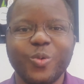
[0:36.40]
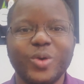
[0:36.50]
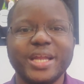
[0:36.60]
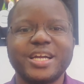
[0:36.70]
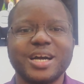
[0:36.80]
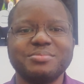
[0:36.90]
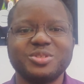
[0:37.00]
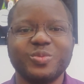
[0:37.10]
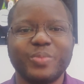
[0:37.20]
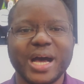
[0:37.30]
When it comes
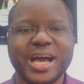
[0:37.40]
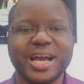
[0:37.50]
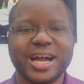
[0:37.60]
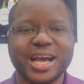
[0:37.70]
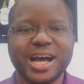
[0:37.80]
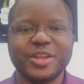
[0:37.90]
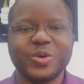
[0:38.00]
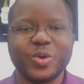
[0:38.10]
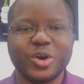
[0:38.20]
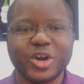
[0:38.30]
to buying a
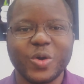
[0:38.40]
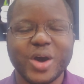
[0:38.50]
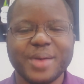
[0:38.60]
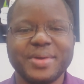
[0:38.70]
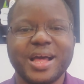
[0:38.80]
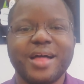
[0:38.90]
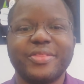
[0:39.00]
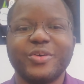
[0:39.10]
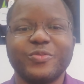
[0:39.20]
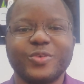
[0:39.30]
condo or a co-op,
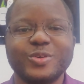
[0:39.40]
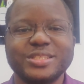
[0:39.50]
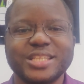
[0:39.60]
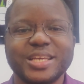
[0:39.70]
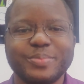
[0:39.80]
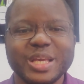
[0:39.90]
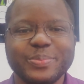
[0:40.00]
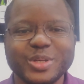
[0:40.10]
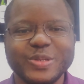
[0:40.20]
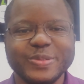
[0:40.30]
the first thing
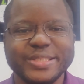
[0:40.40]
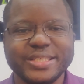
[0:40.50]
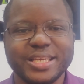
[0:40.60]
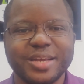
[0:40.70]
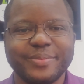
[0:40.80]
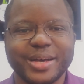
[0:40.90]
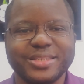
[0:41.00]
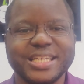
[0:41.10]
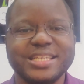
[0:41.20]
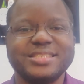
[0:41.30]
people usually think
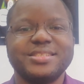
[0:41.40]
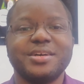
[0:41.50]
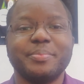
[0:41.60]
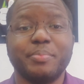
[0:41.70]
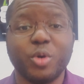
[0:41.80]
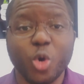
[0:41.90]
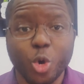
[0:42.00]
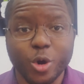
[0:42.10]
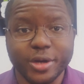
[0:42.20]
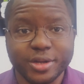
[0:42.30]
about is the
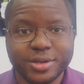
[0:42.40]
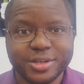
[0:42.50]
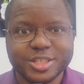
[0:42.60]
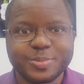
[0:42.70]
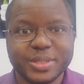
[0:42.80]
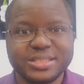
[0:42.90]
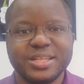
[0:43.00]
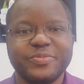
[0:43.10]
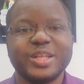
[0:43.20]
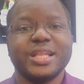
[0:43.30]
board,
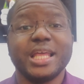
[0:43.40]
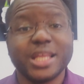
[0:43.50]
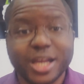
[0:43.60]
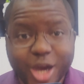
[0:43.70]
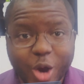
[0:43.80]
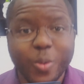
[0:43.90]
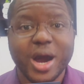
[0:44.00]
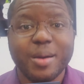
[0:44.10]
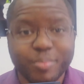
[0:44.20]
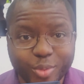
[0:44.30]
specifically the
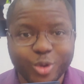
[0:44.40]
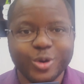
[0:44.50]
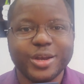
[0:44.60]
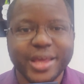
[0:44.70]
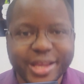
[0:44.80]
co-op board